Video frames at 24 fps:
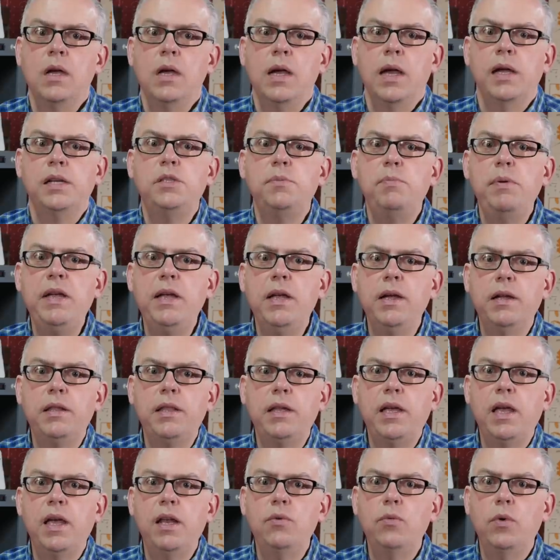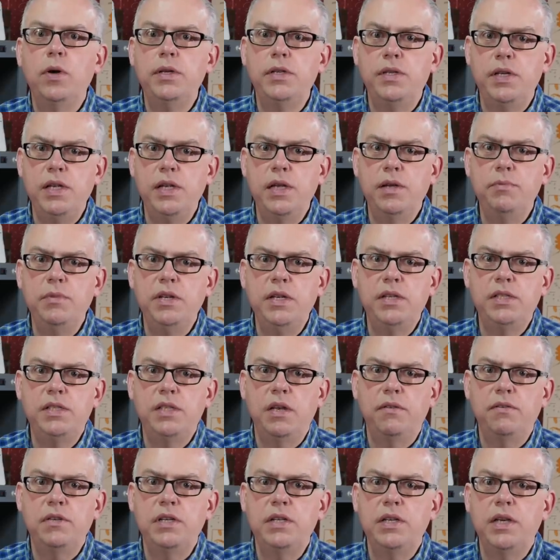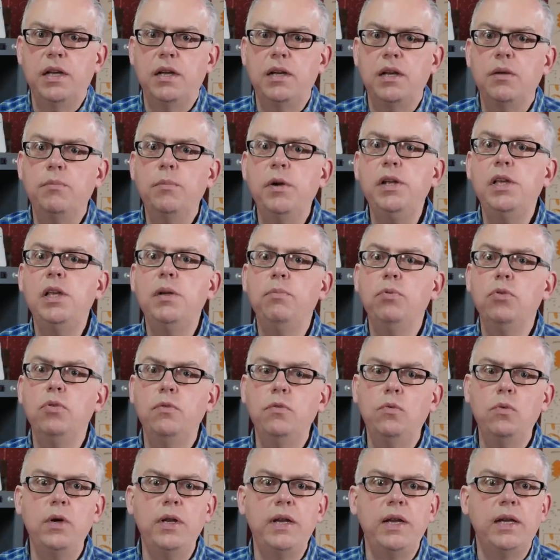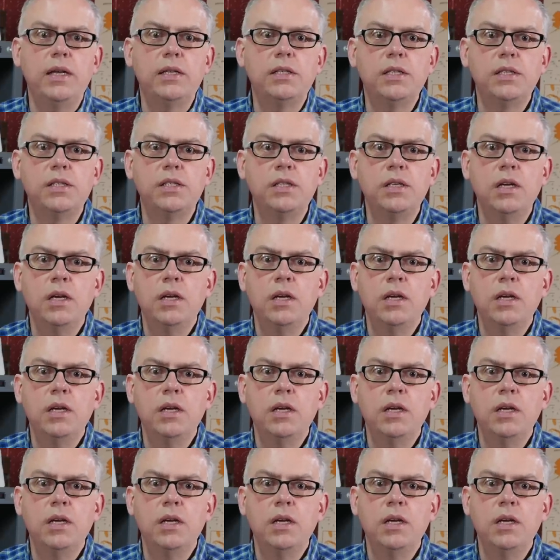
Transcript: And speaking of the Kenwood T M D seven ten, Monkeyproof one asks,